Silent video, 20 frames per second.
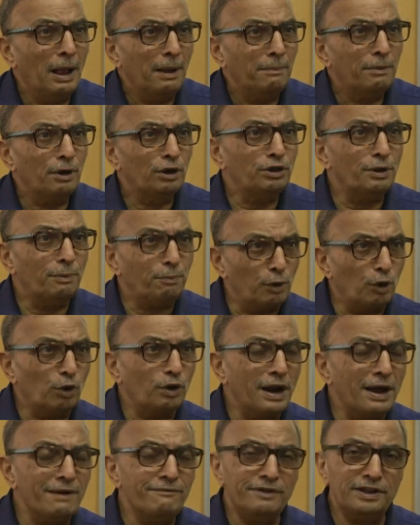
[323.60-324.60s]
Because the
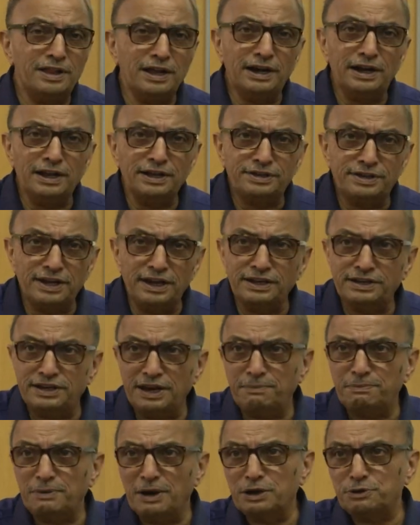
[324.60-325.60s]
program, whether it is C,
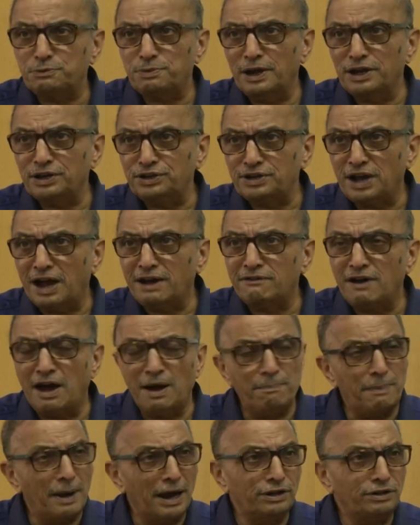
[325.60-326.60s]
C++,
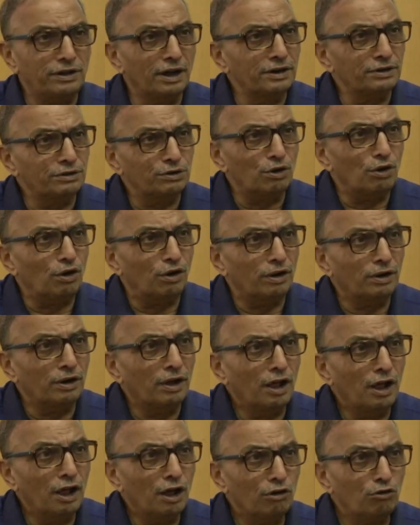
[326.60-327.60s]
Java, Python code,
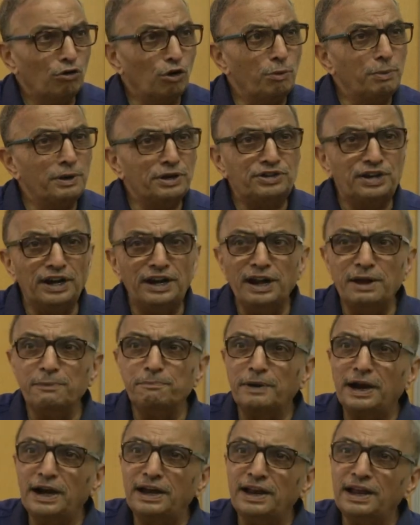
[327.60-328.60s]
would be sitting
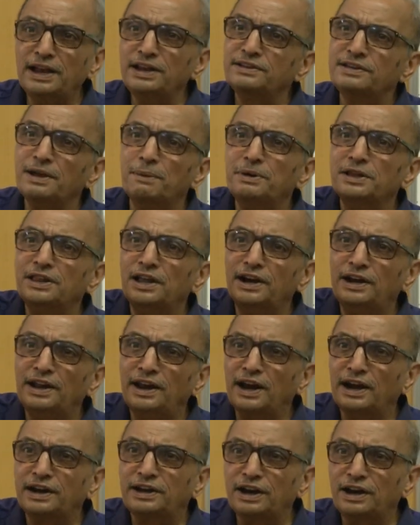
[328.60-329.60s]
pretty in some other
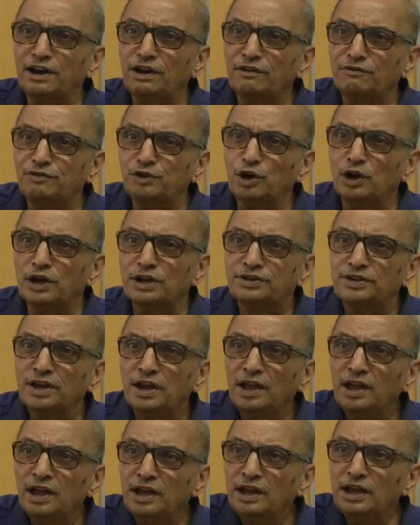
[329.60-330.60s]
directory of yours,
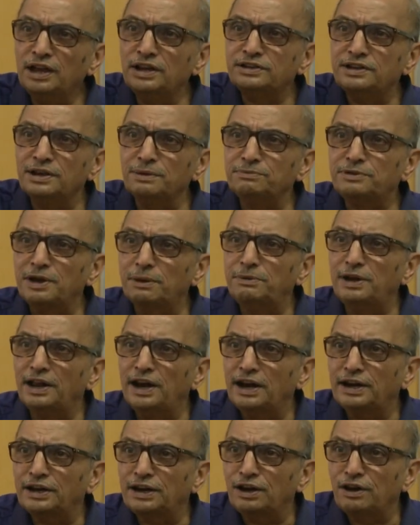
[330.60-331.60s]
in some
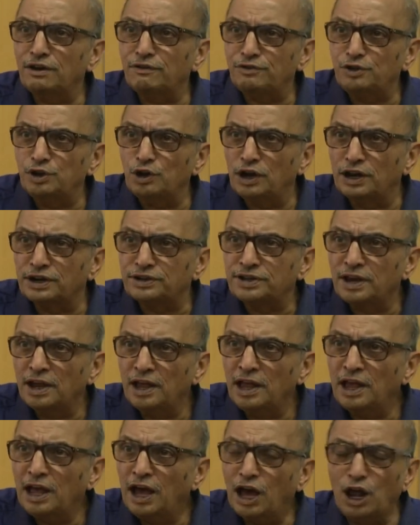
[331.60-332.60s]
subdirectory of yours,
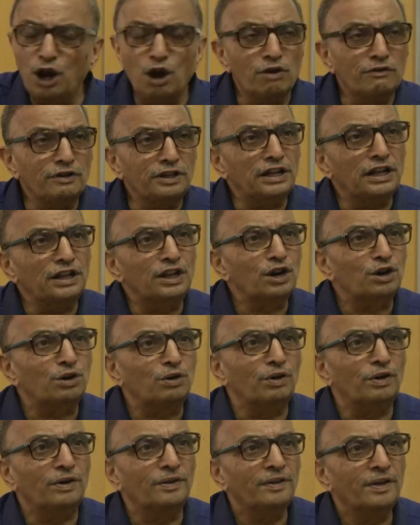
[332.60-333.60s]
along with other
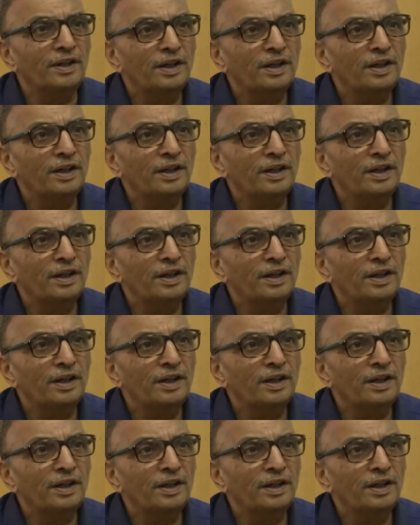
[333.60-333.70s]
code.